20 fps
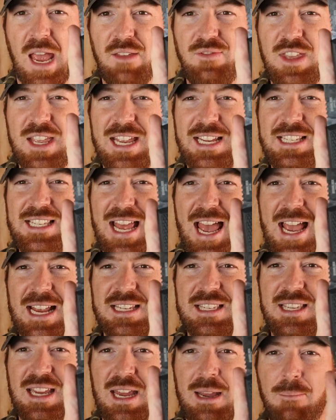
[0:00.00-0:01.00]
had the exact
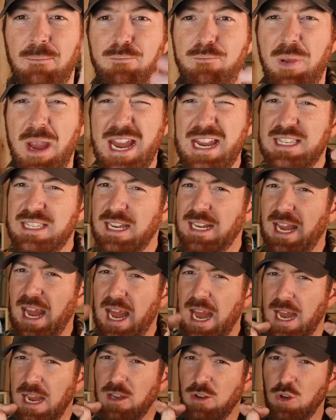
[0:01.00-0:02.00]
same basic
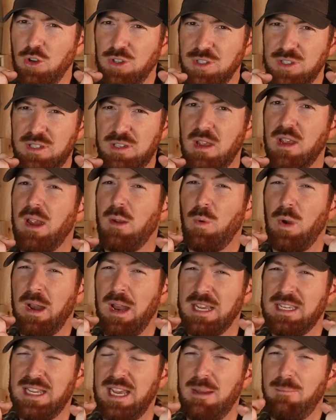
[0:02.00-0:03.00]
handles. And when
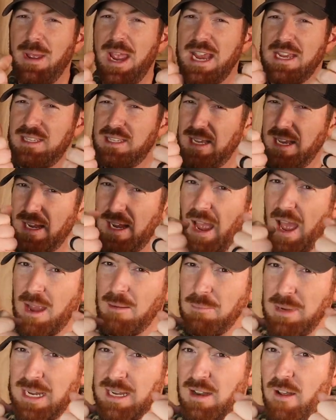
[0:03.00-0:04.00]
I say basic, I
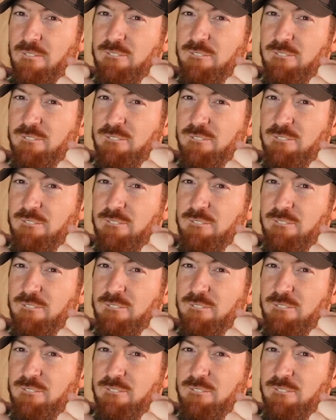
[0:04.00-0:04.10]
mean